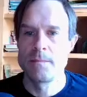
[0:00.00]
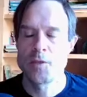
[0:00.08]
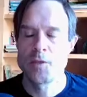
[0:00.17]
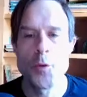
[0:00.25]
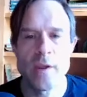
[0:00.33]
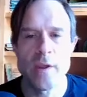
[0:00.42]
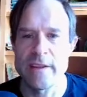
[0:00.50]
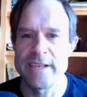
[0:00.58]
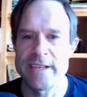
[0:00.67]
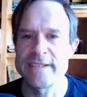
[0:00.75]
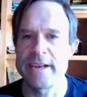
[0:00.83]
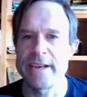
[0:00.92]
Two of the
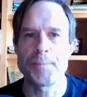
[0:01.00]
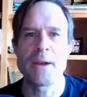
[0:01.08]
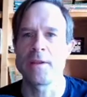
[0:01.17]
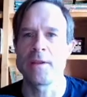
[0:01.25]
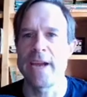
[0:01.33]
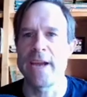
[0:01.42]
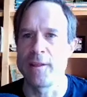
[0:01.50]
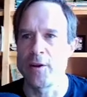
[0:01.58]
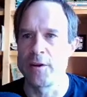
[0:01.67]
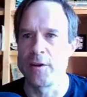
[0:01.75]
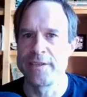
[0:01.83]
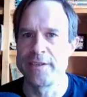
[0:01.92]
things that apparently I
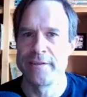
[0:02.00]
learned